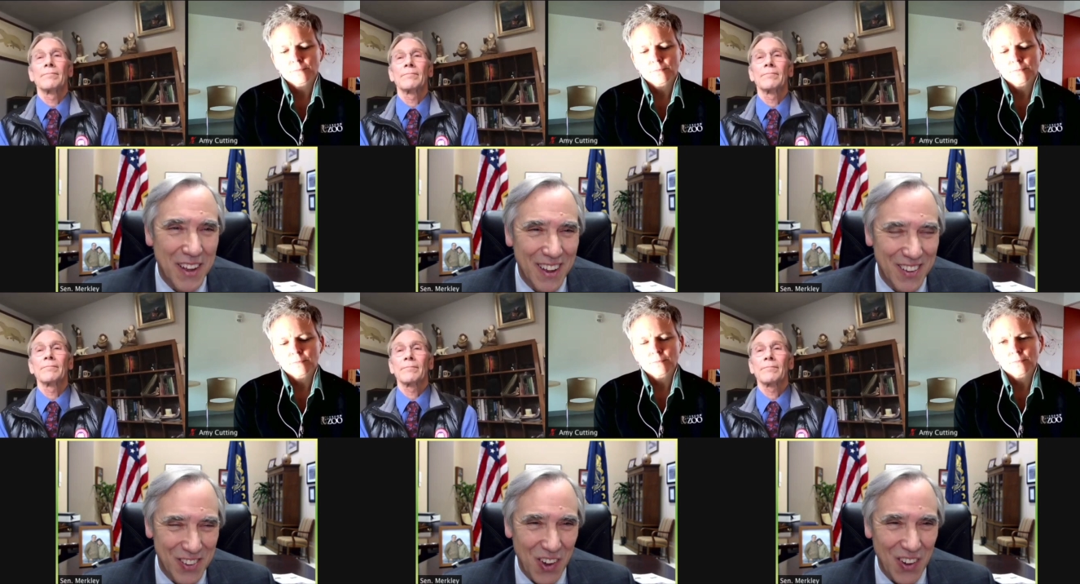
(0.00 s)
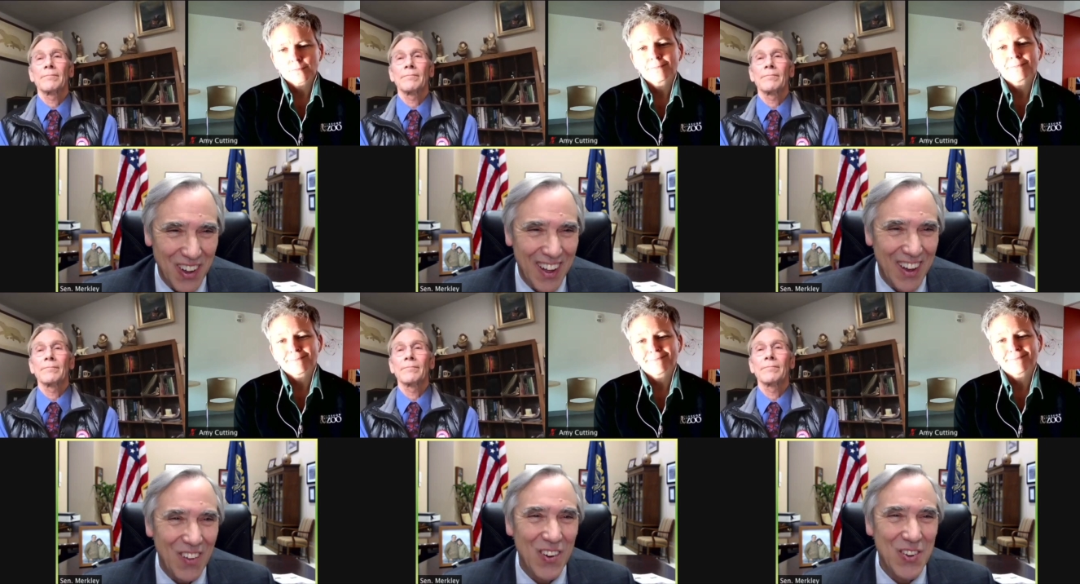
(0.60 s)
Speaker 1: So
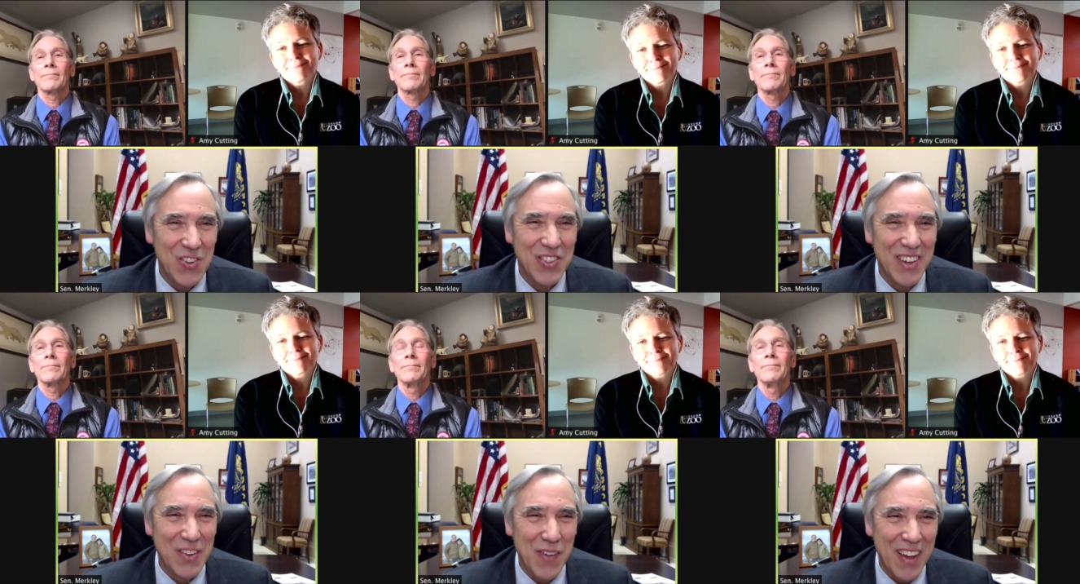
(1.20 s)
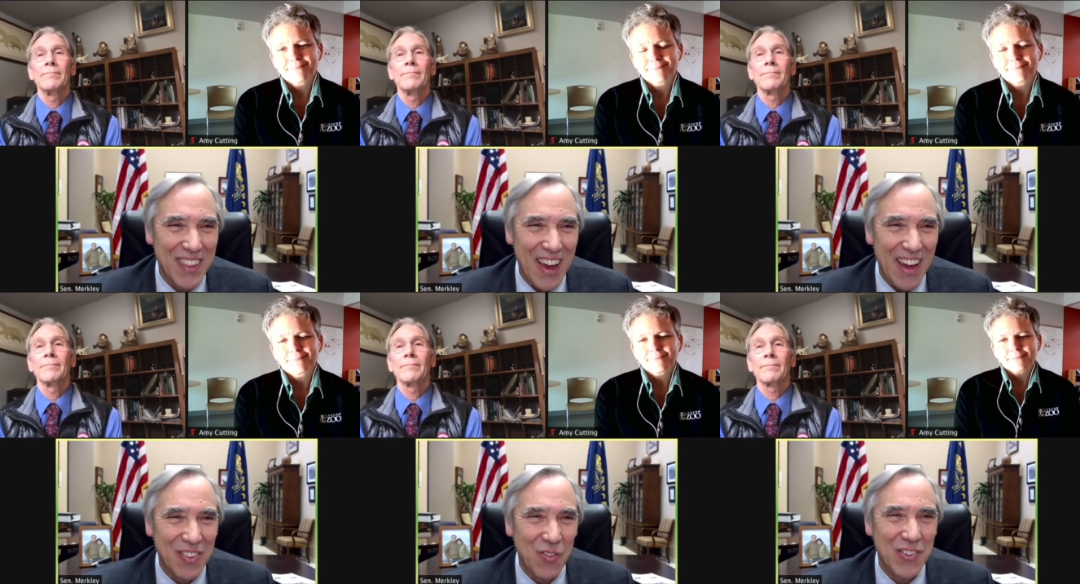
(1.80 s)
when you think about
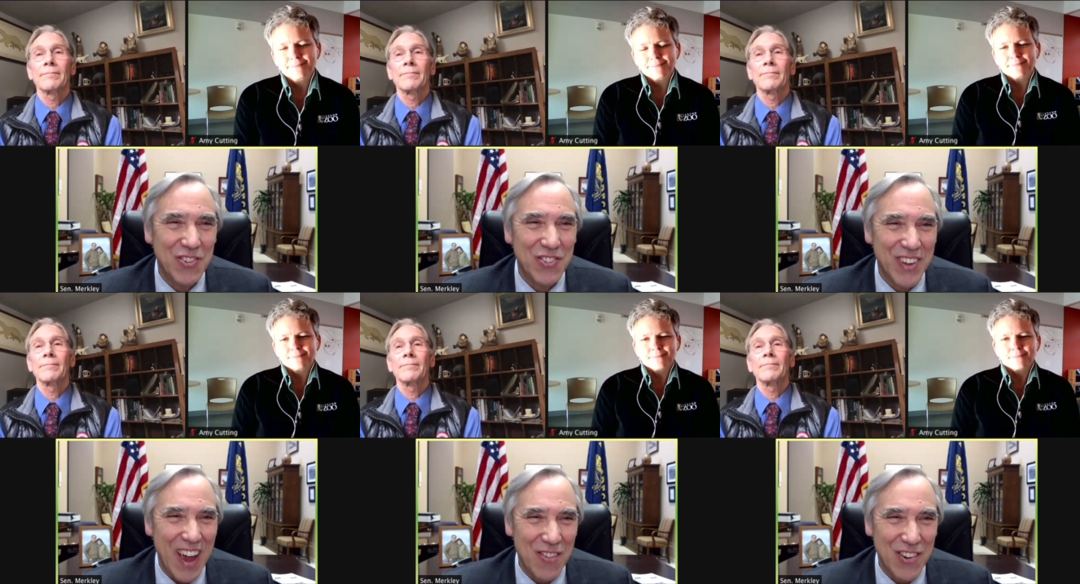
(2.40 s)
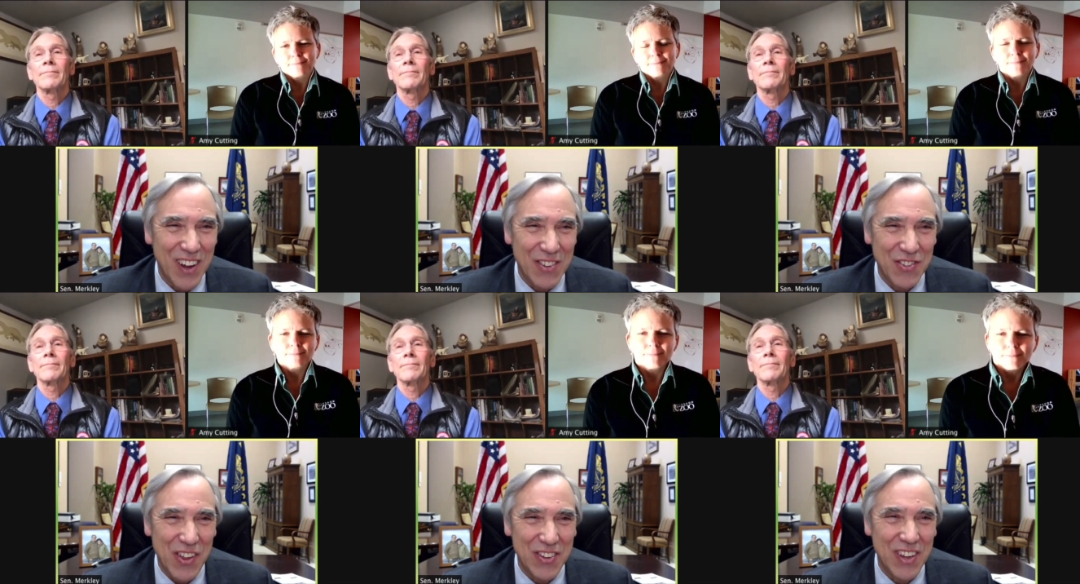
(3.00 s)
that, the ones you see advertised
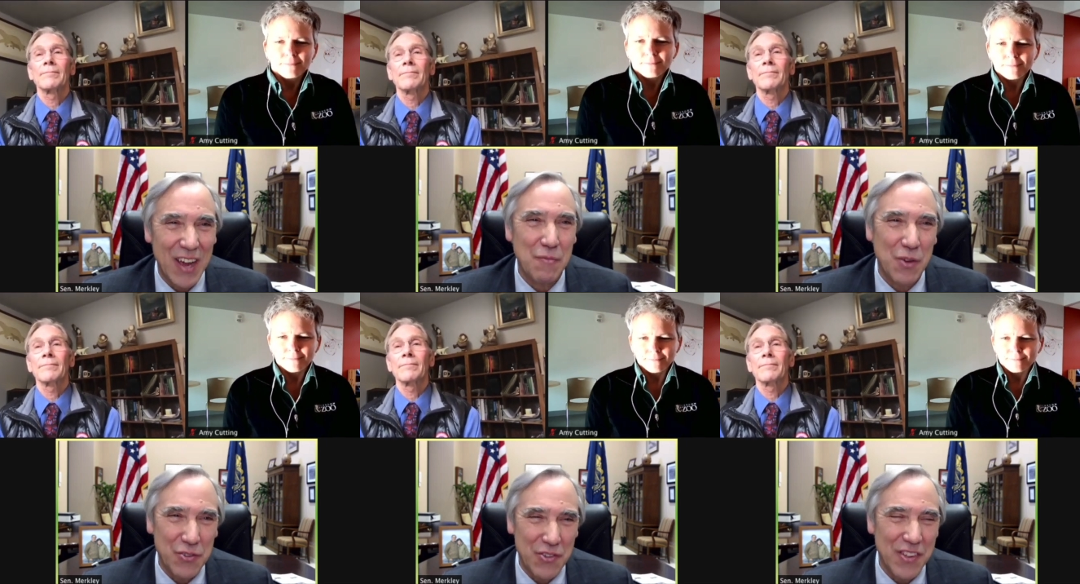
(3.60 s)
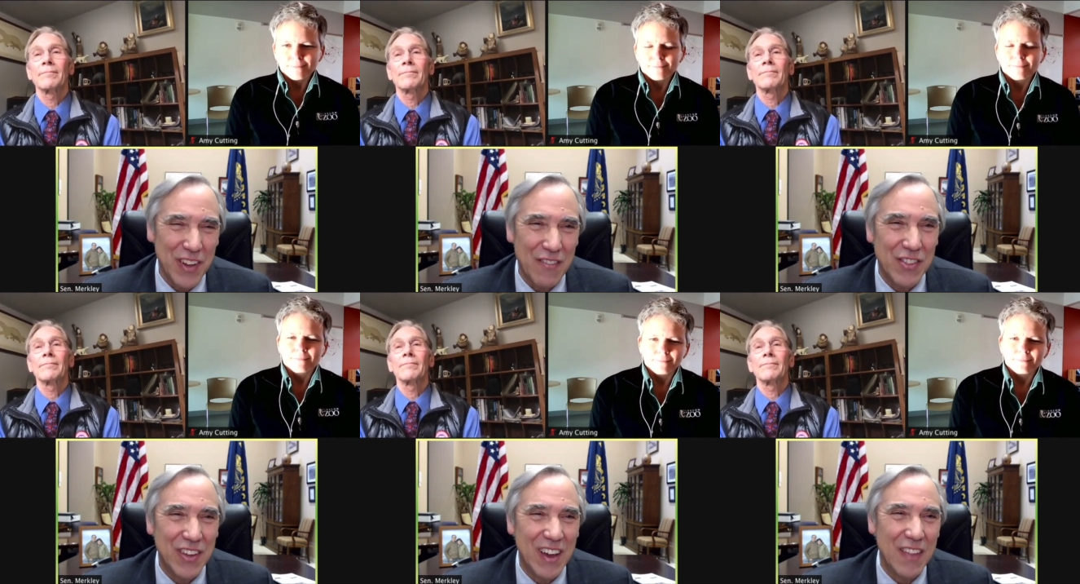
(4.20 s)
all the time, those are the 11
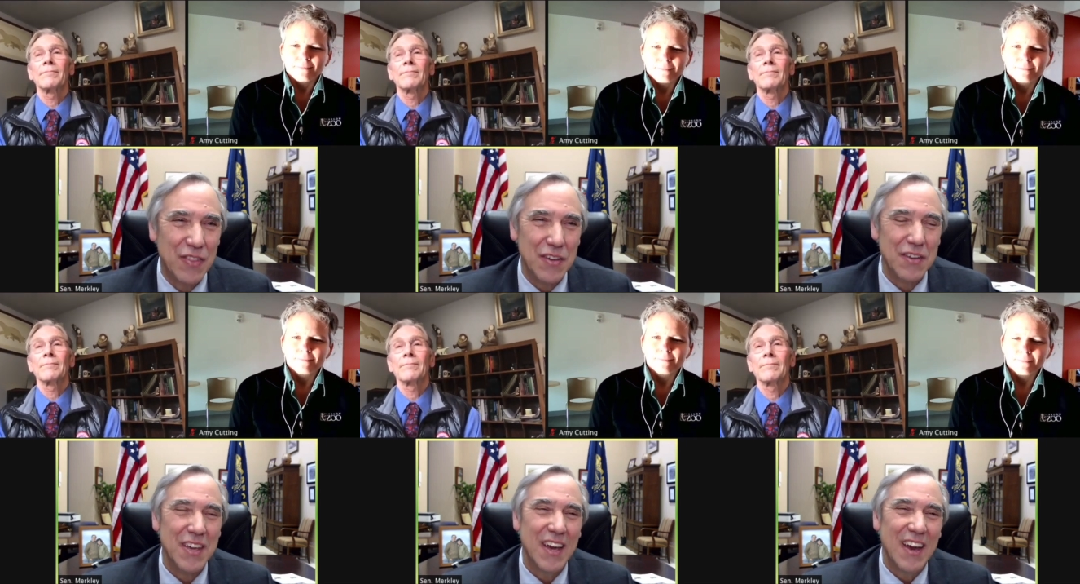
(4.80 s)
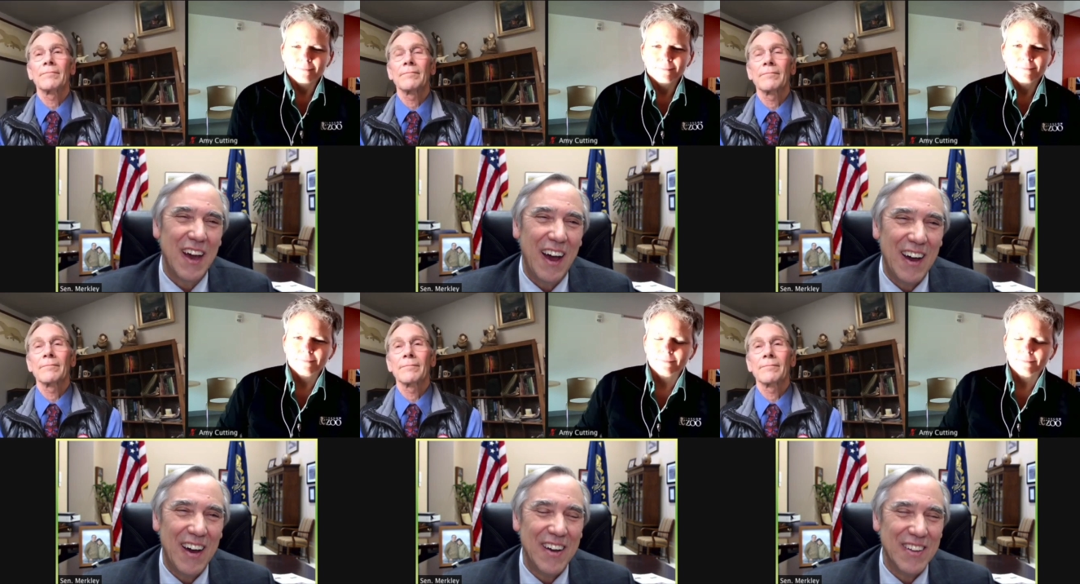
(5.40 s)
that got the
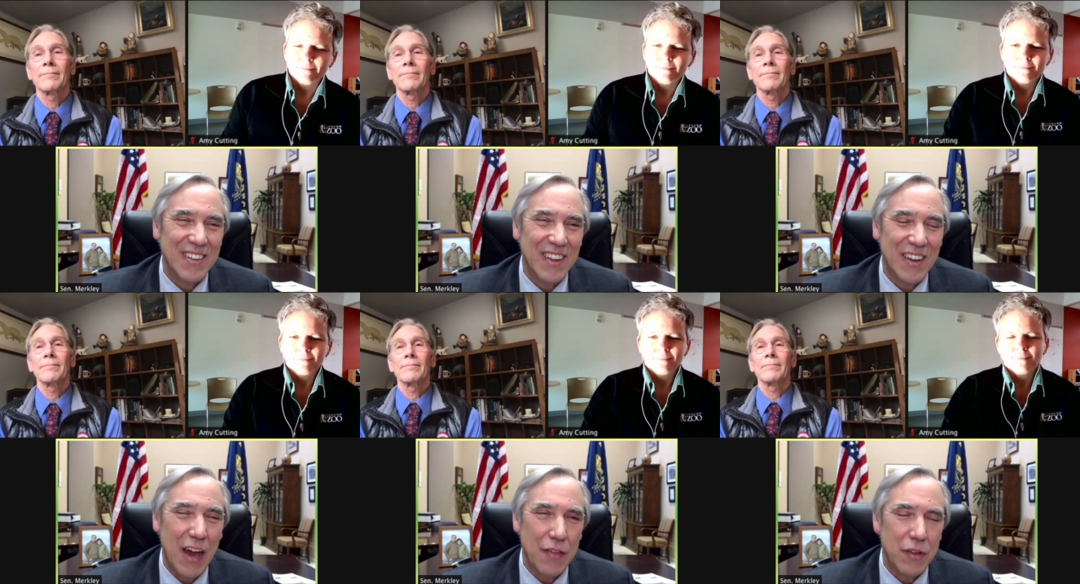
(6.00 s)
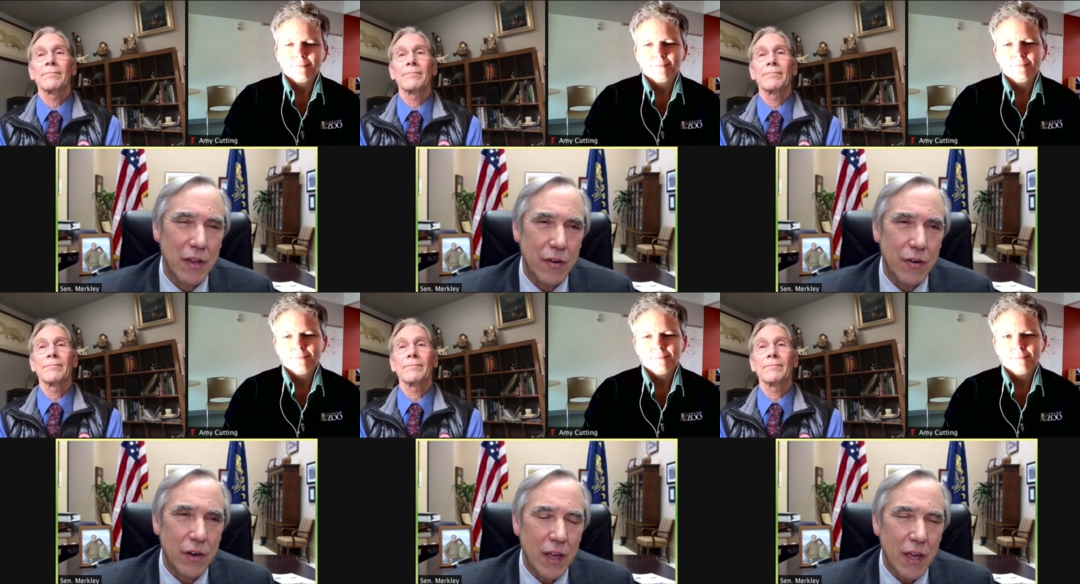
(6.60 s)
uh, that got the letter.